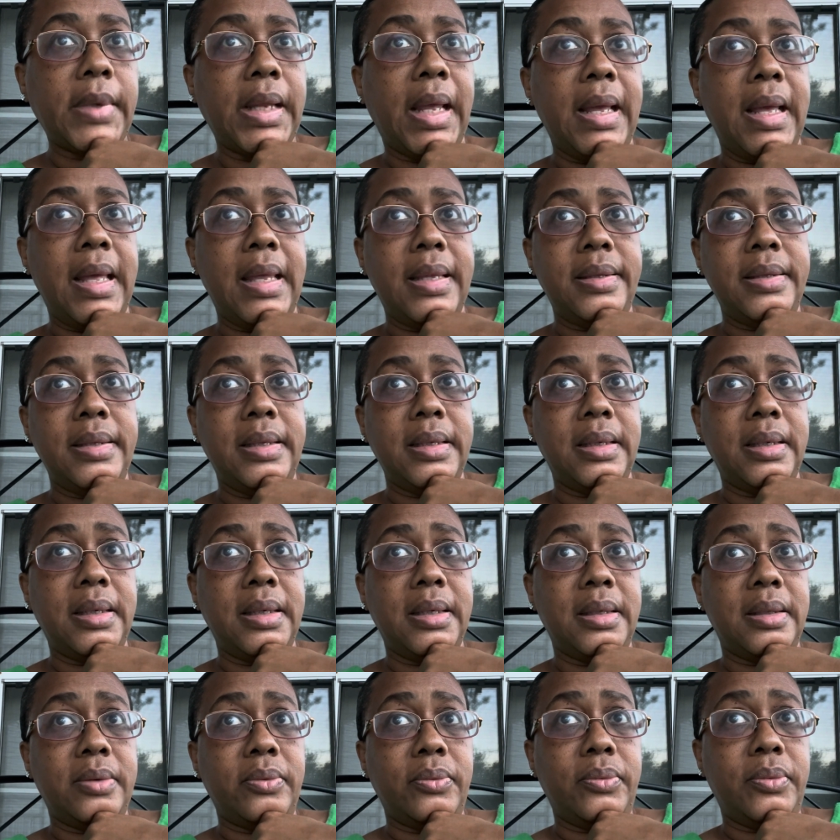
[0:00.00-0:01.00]
and
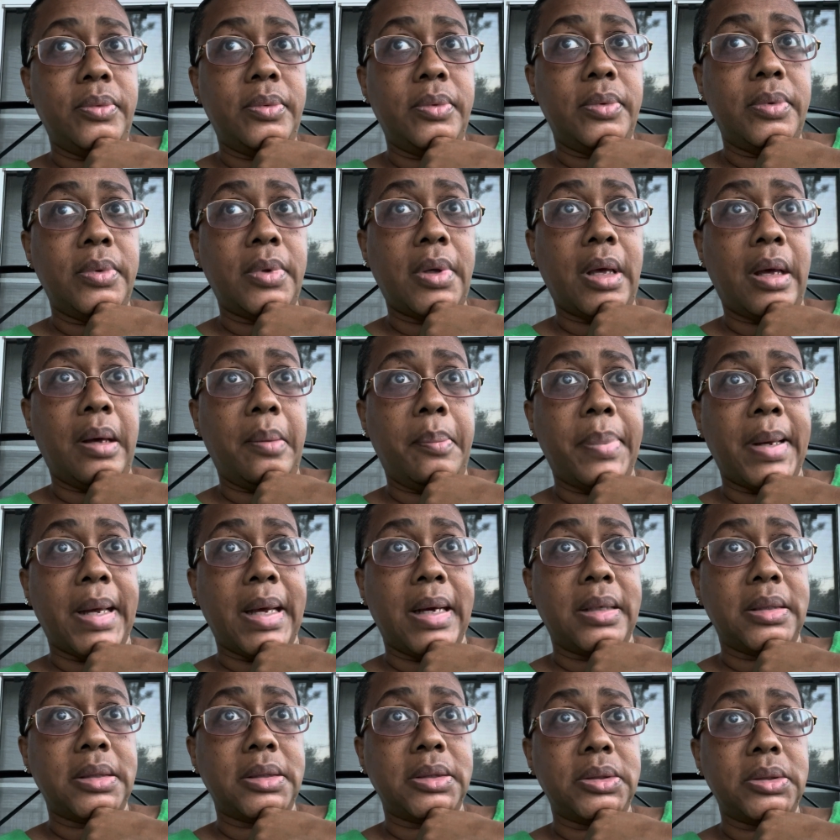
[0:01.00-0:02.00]
then
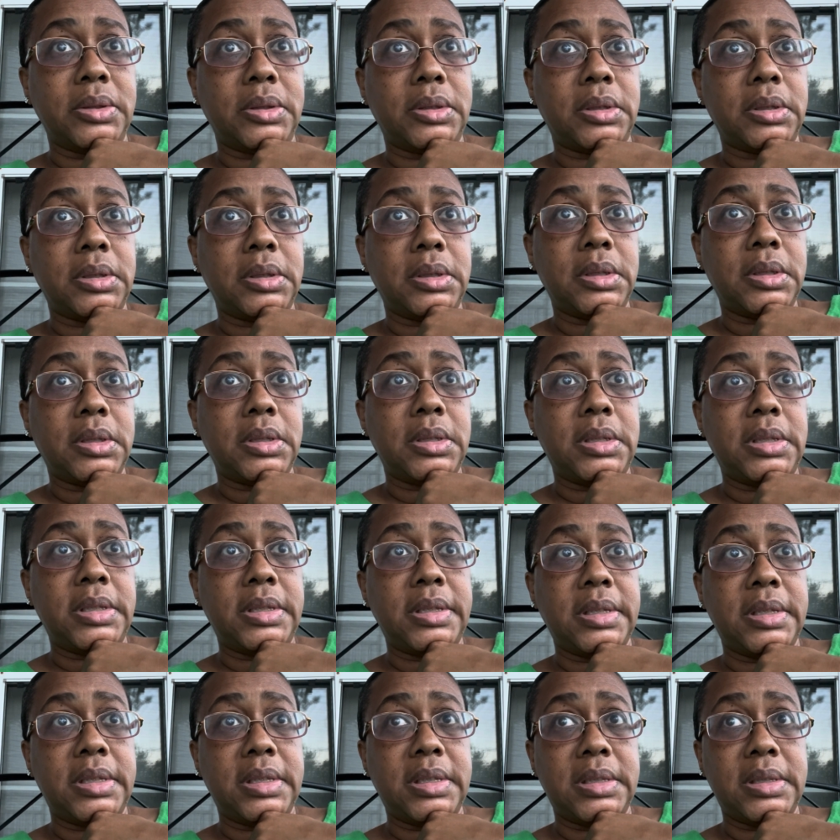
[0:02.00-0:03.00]
about
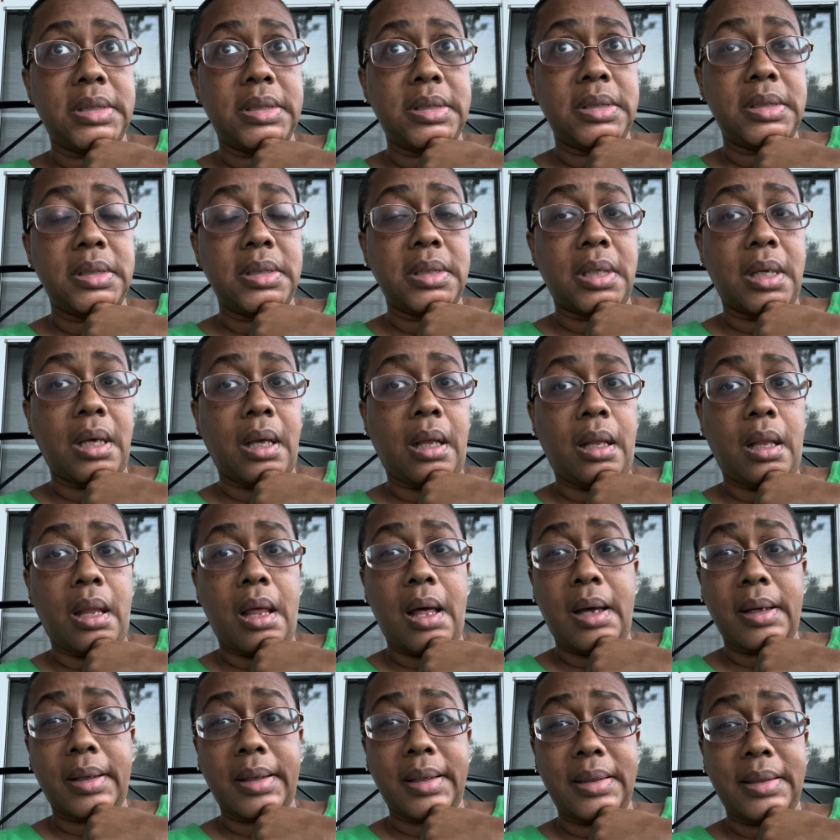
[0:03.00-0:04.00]
ten
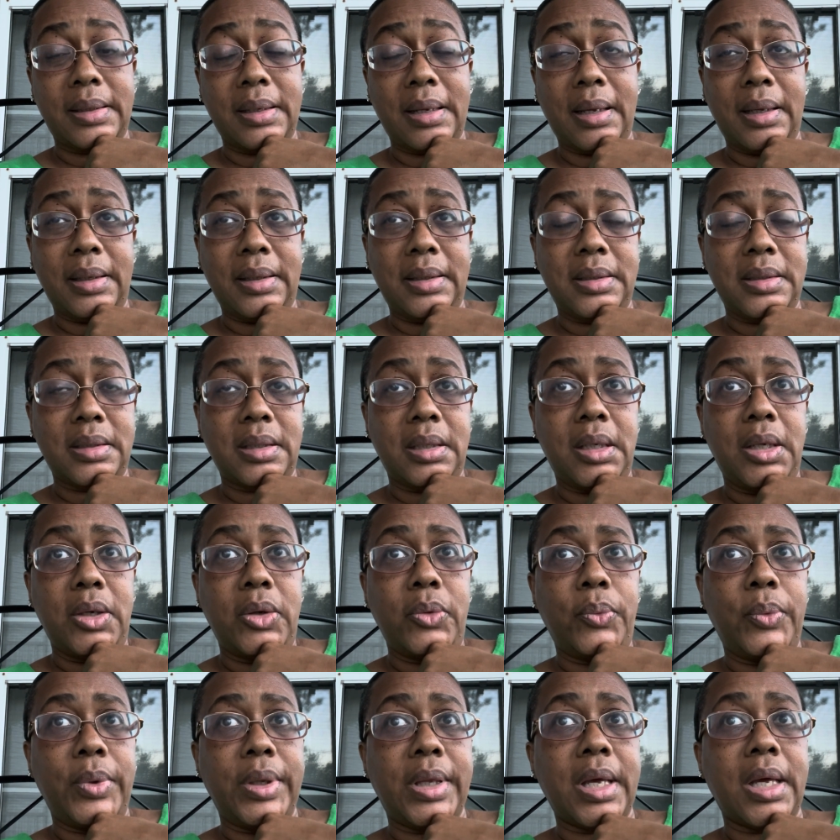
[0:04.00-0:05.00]
o'clock at
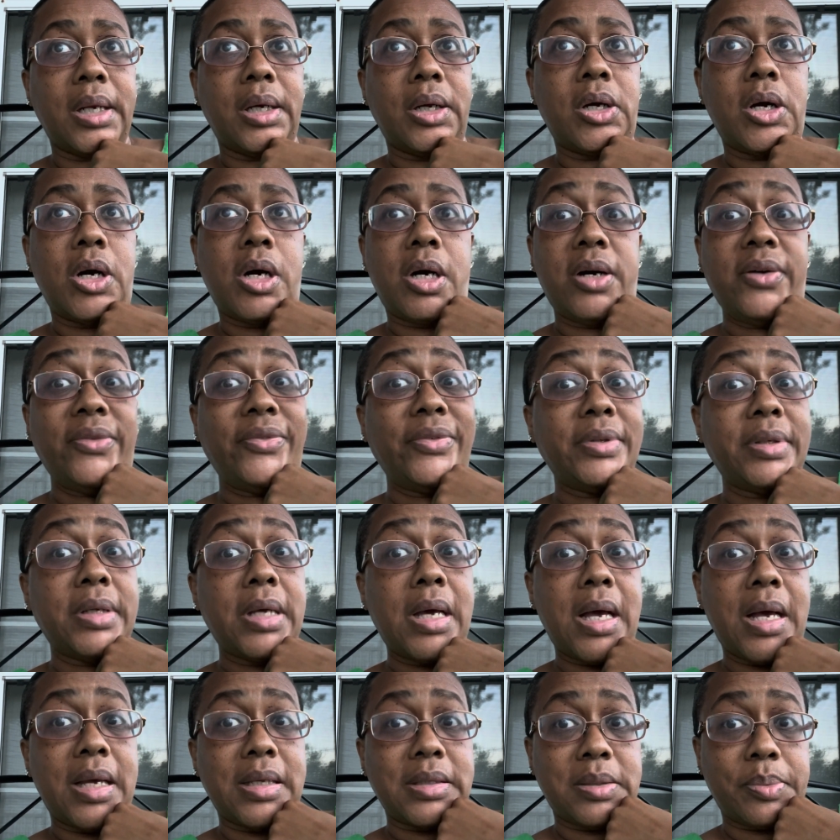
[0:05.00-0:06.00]
night, we got a call from the
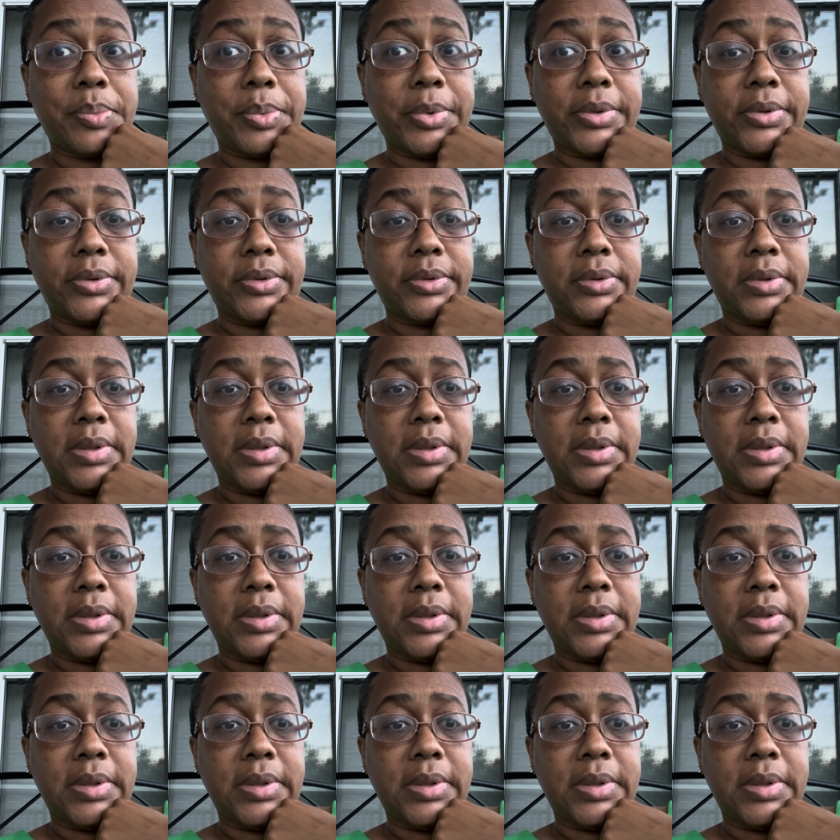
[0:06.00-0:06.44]
hospital,